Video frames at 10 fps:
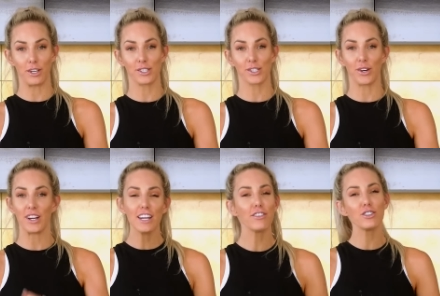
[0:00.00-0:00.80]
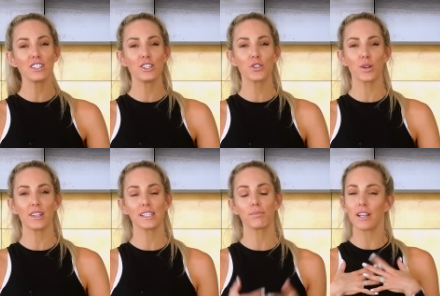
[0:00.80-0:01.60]
So if you did enjoy
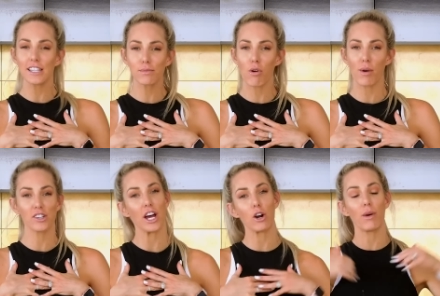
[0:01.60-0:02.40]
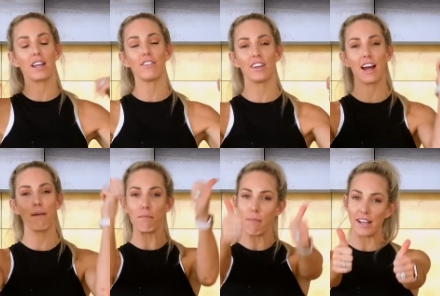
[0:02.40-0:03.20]
this, please support my channel by giving it a
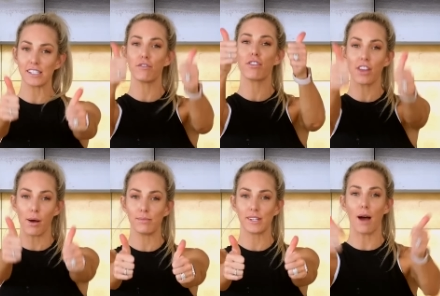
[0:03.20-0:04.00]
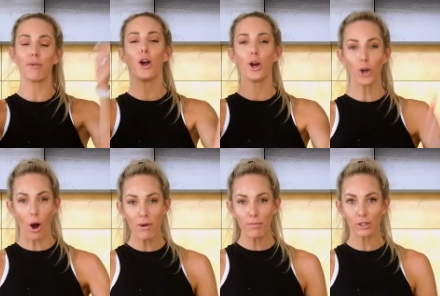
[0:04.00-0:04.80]
massive thumbs up.
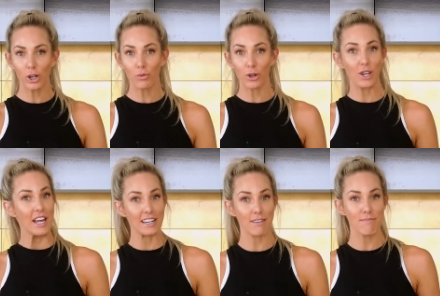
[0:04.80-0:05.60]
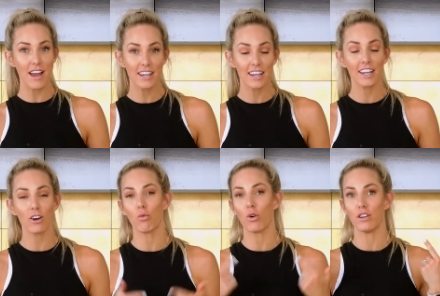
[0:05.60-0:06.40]
Comment below what you end up making,
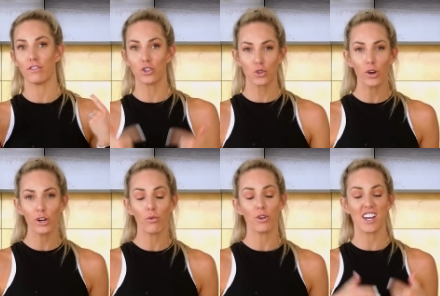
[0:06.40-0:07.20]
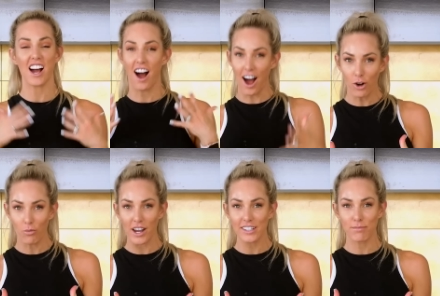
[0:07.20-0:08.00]
or what you've enjoyed, or what you can't
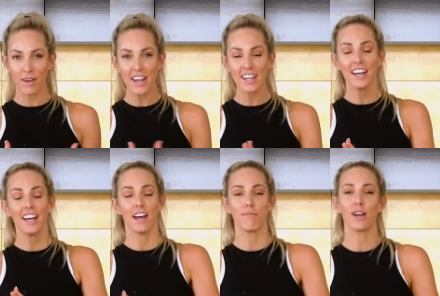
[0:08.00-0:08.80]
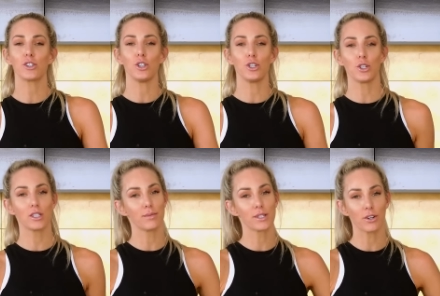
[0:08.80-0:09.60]
wait to make, and make sure you do
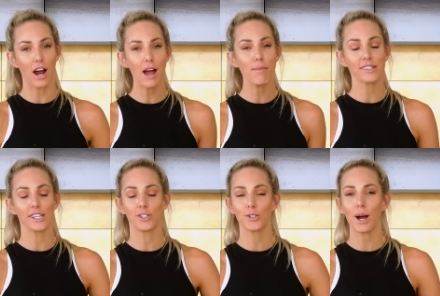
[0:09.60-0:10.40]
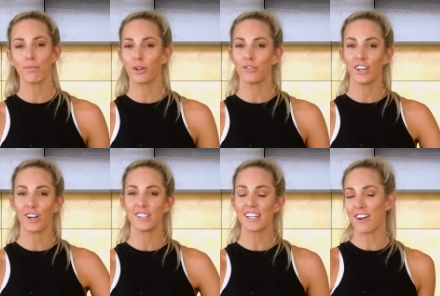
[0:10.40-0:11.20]
subscribe, as I do upload
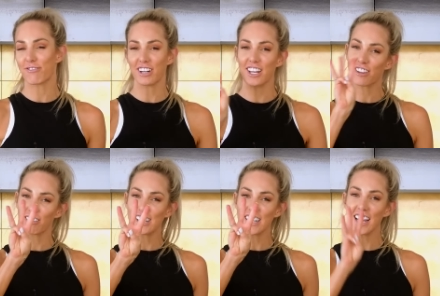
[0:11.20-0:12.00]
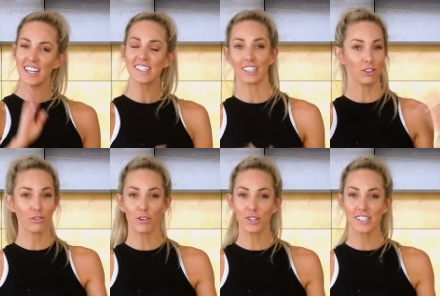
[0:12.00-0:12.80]
videos every 3 days. Look
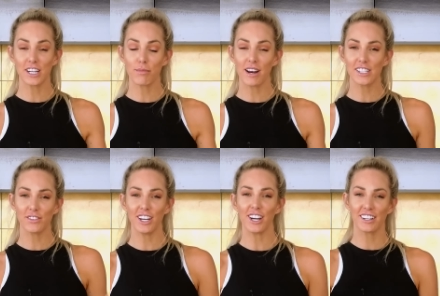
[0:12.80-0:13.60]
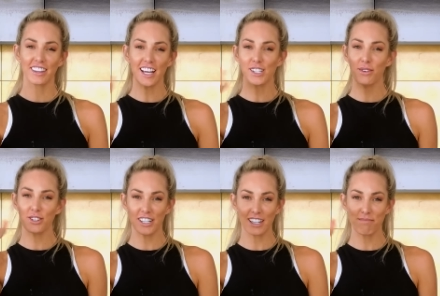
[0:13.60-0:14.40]
forward to seeing you in my next video. Thanks for
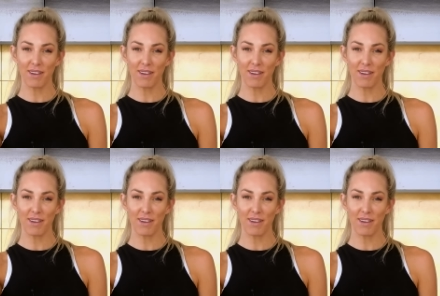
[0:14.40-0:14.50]
watching.